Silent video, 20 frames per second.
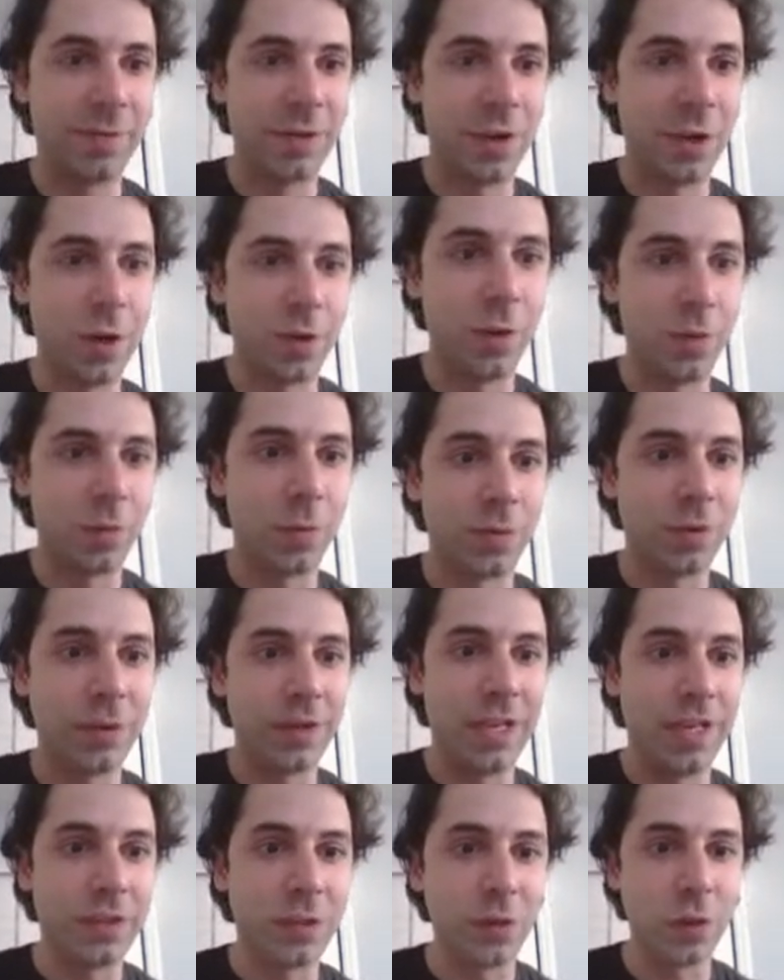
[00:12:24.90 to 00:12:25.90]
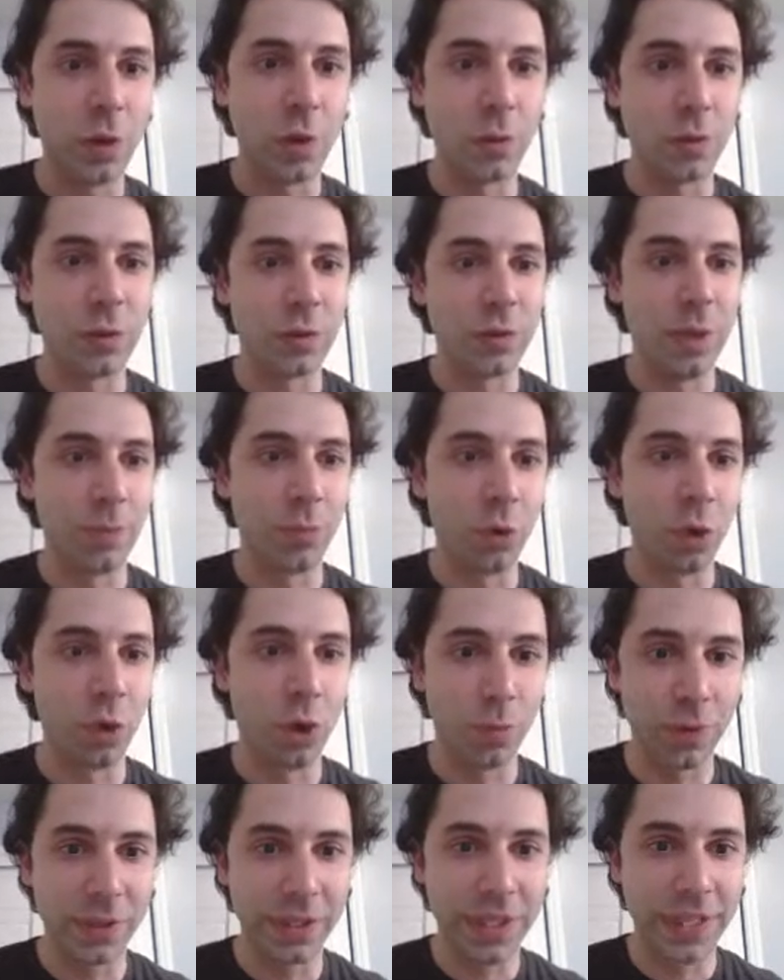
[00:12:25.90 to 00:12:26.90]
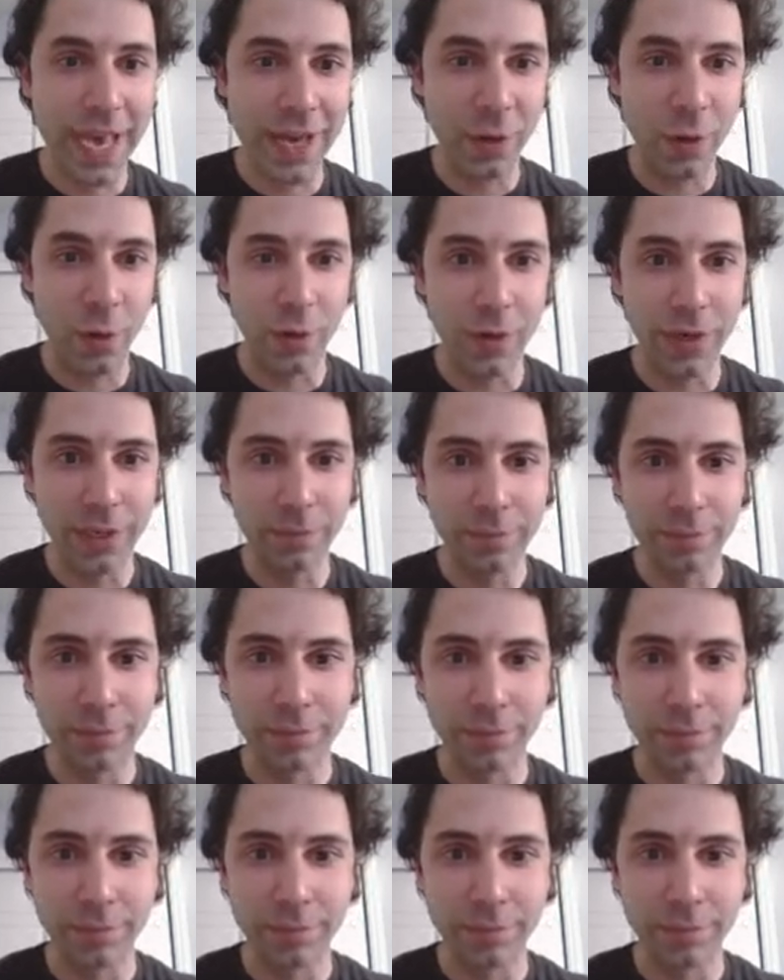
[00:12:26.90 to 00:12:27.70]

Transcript: Now let's go to the purple category